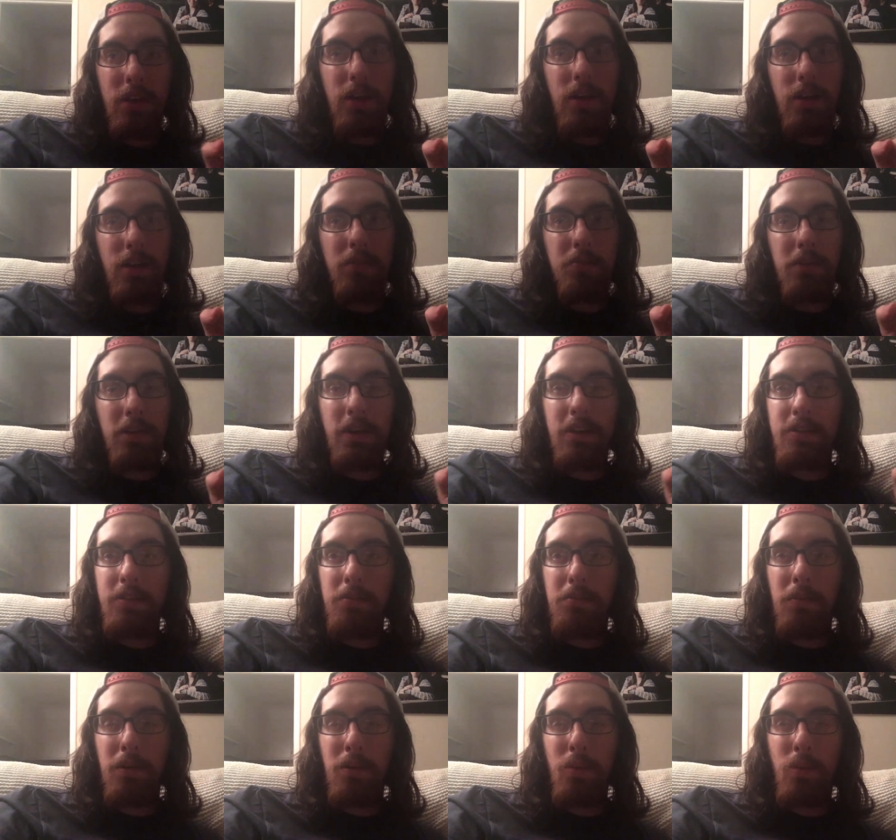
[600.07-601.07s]
Like I
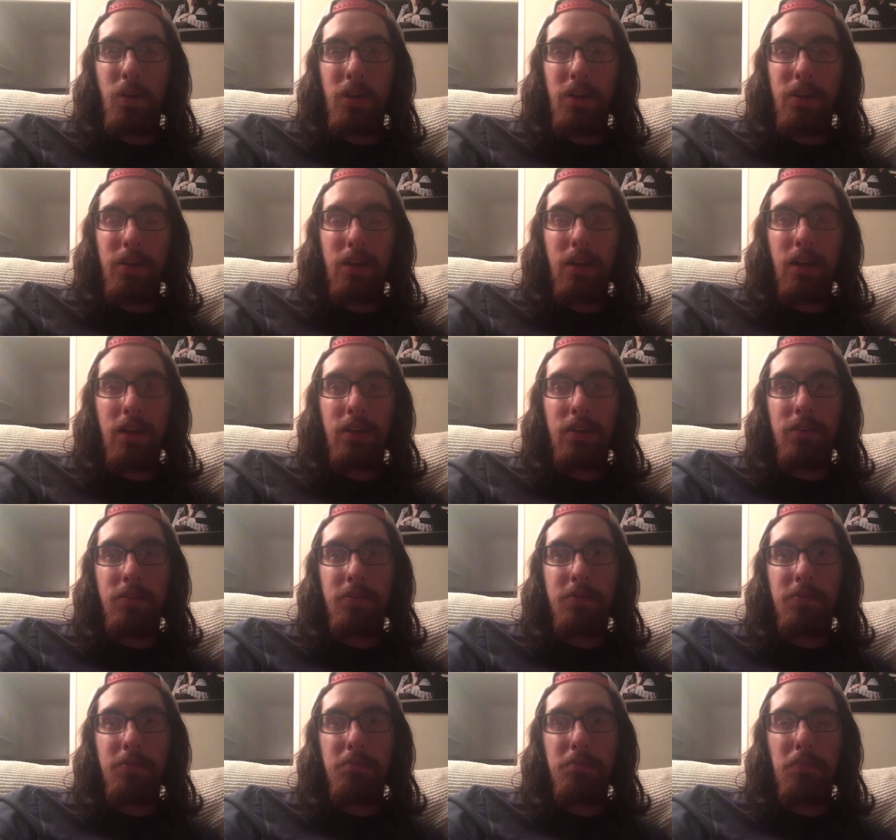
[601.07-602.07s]
said, my one kind
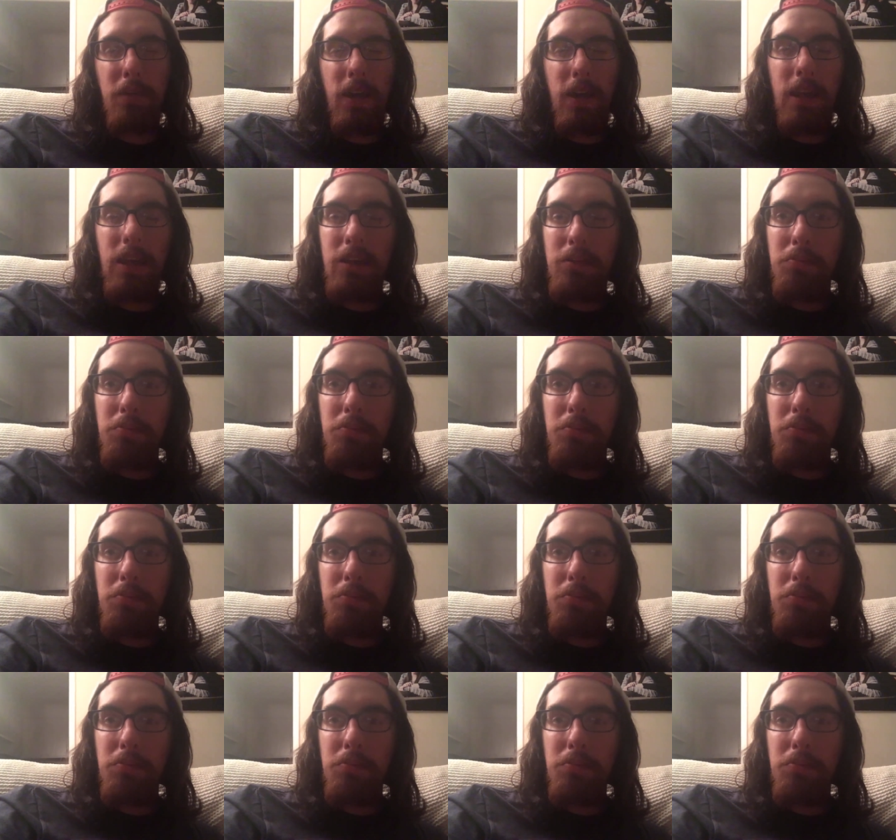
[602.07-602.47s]
of main